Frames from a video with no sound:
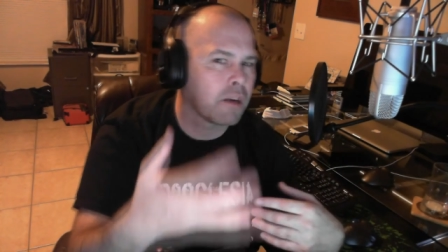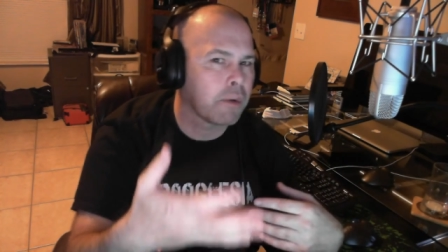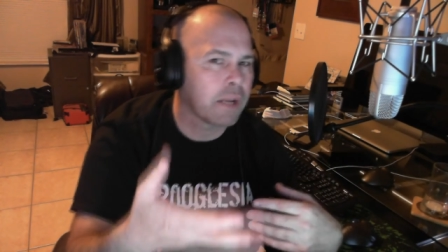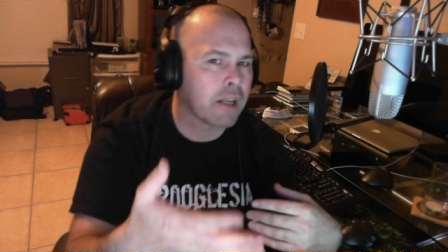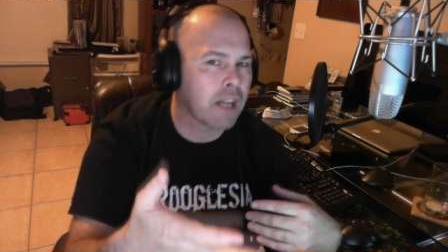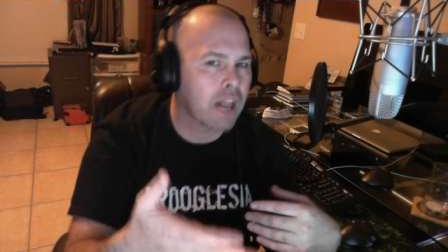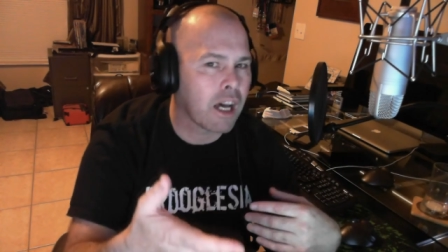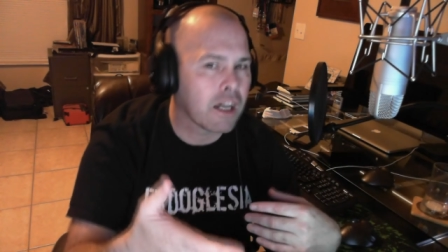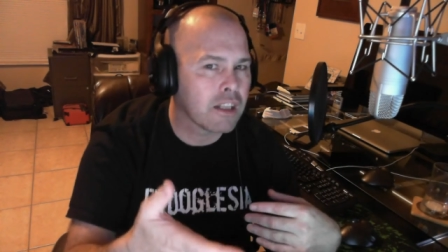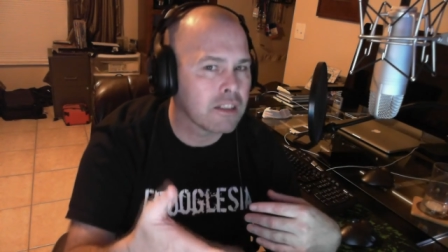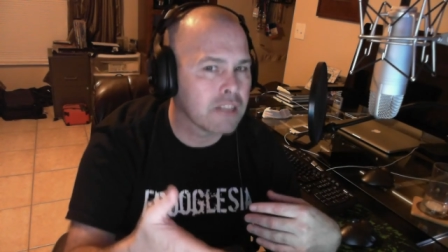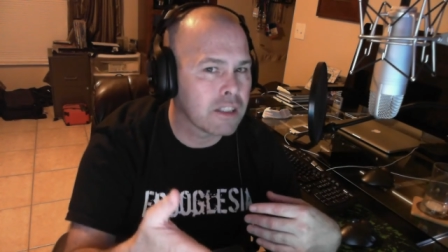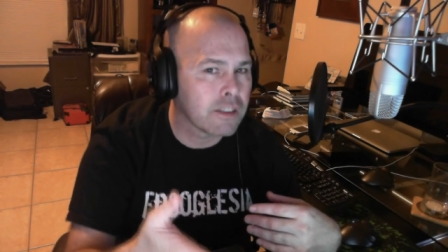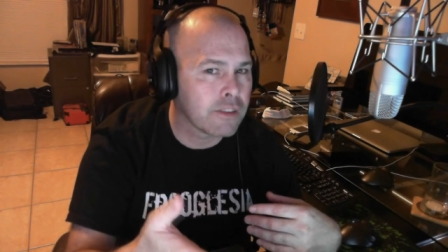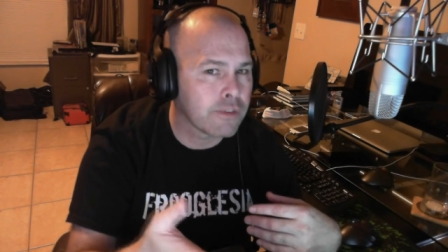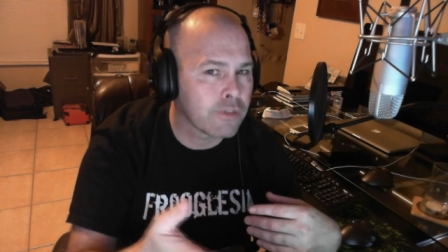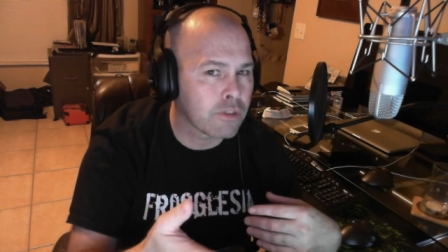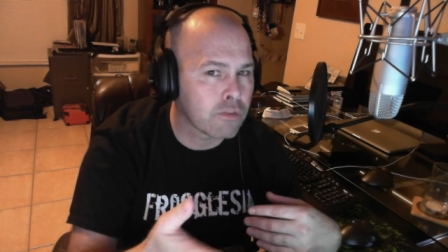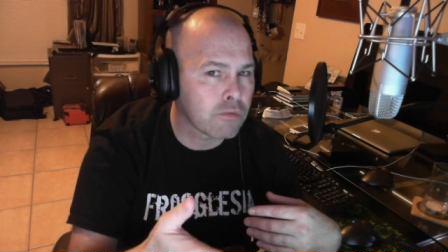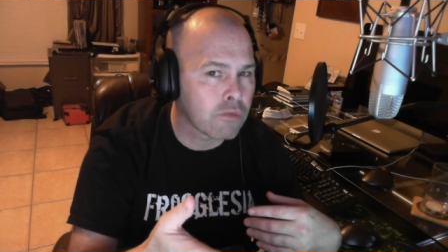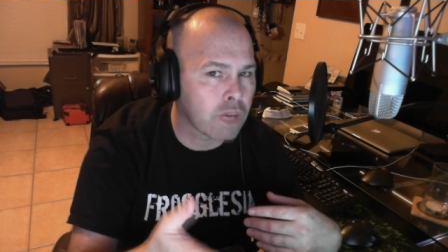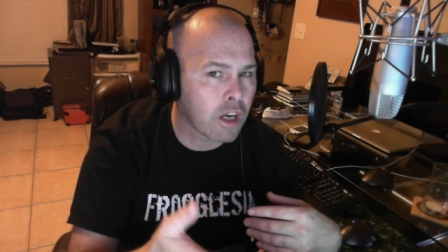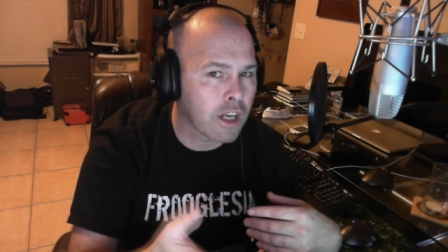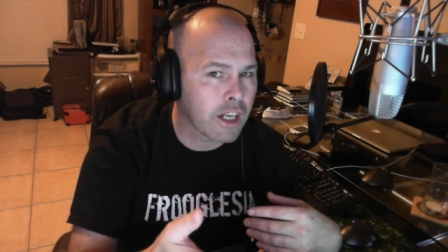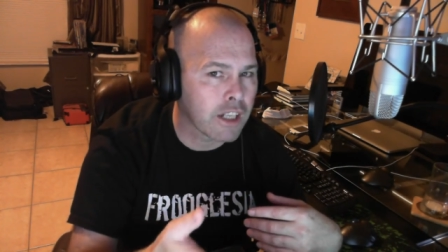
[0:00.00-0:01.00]
went hunting
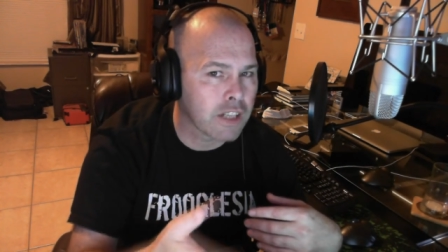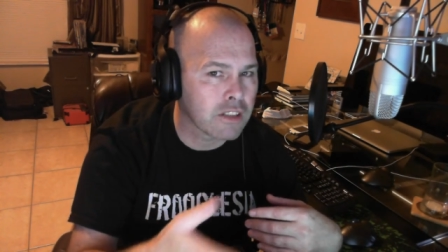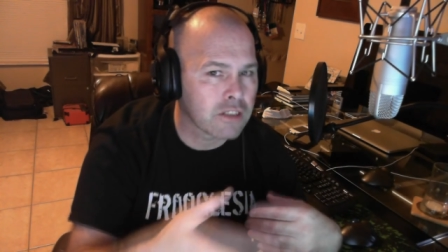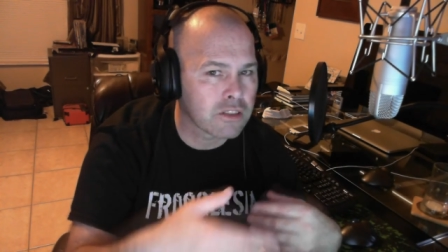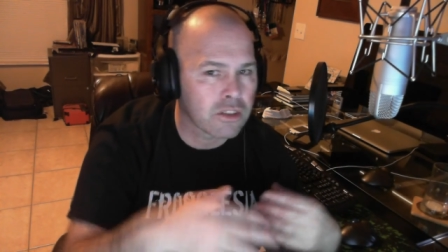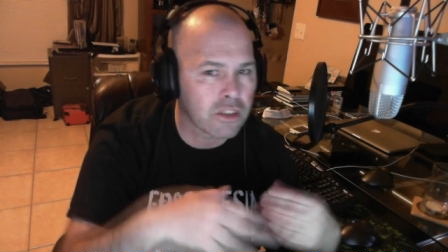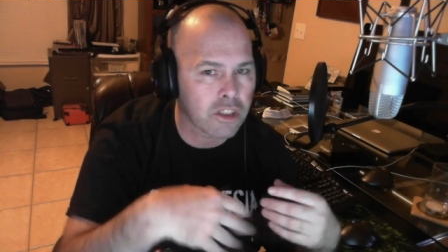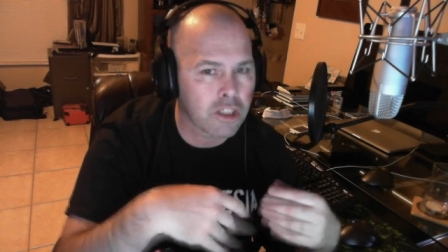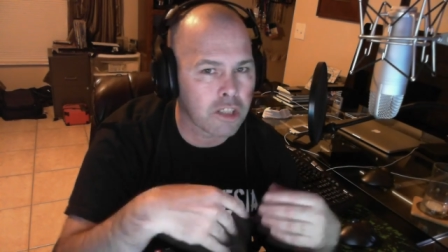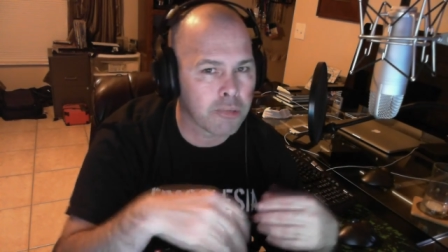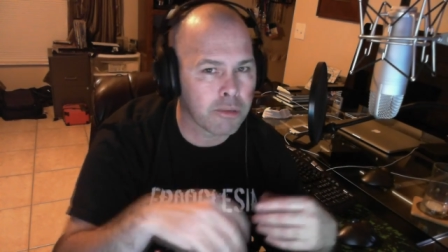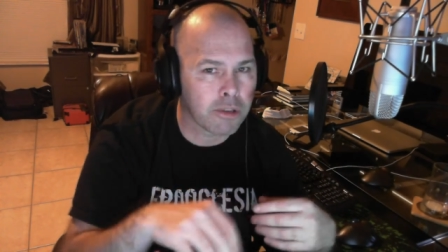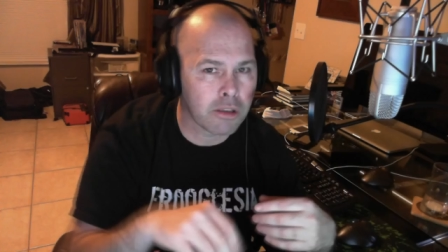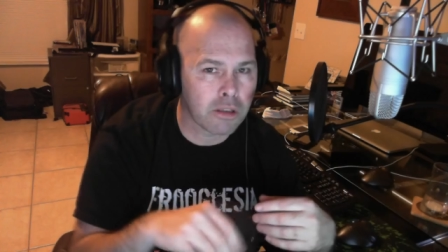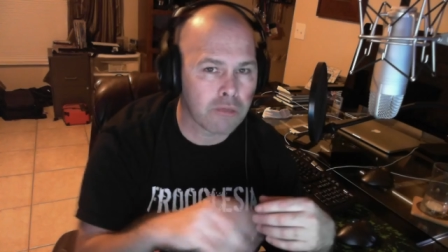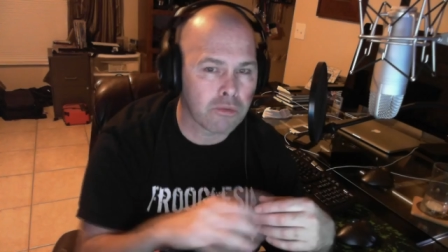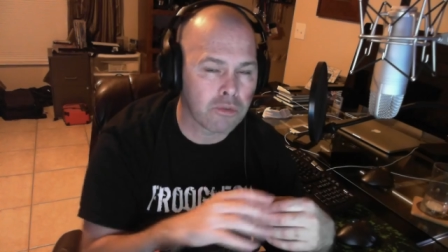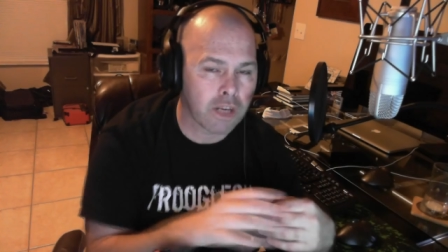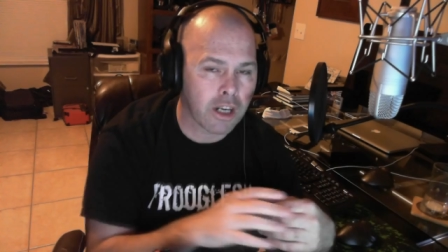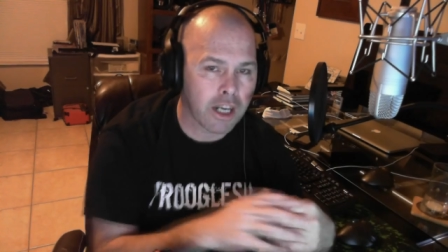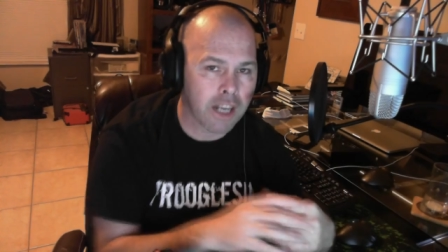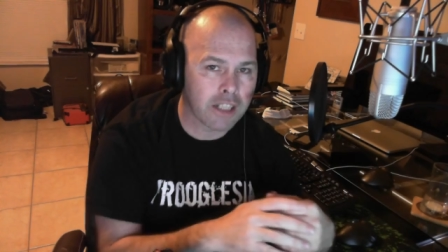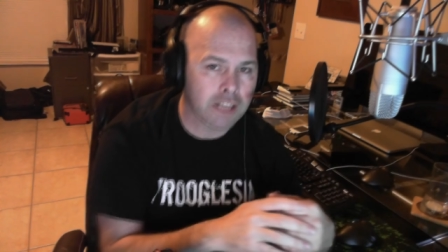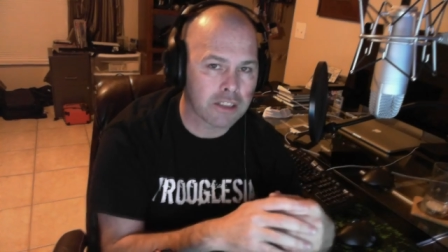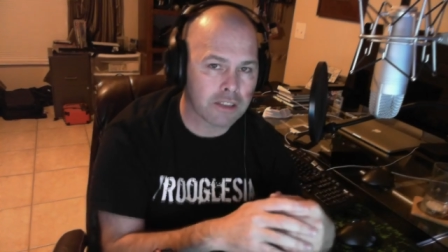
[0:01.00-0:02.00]
for Ryan's document and
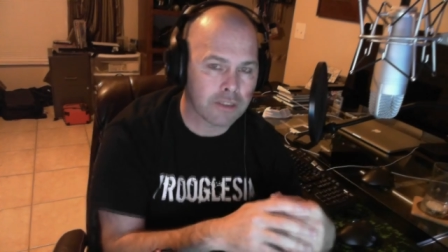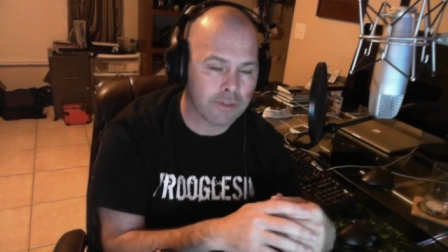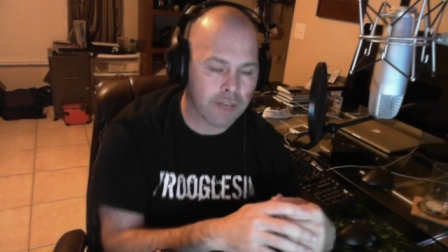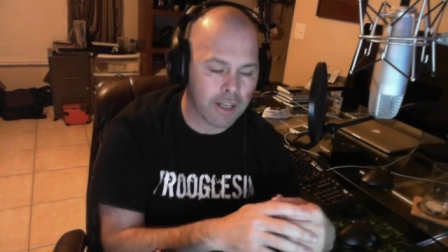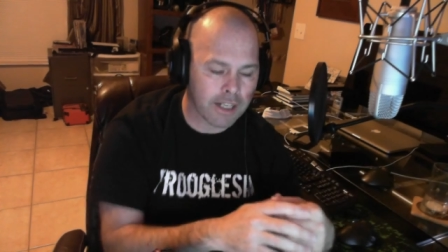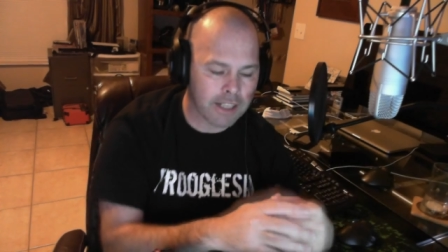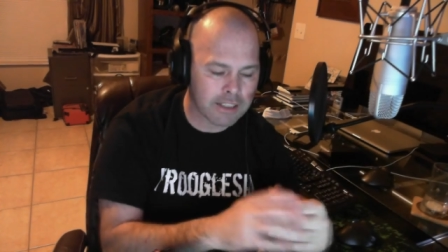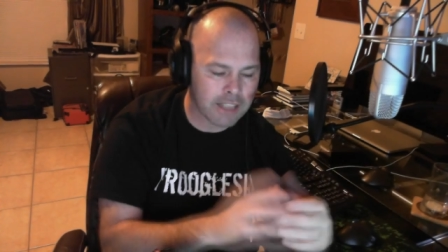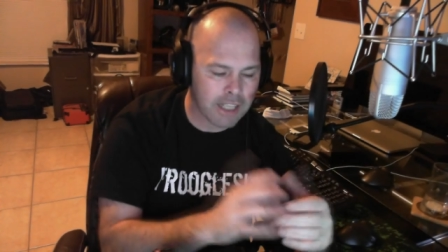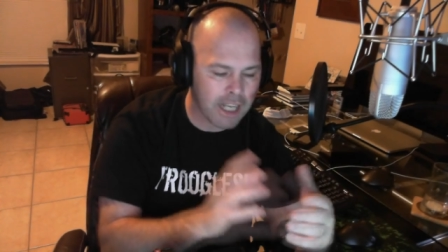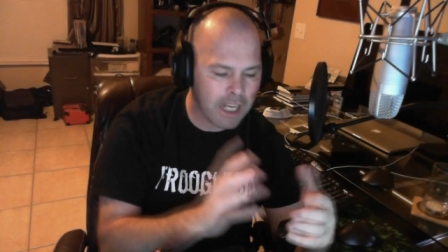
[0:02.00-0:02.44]
Ryan's advice.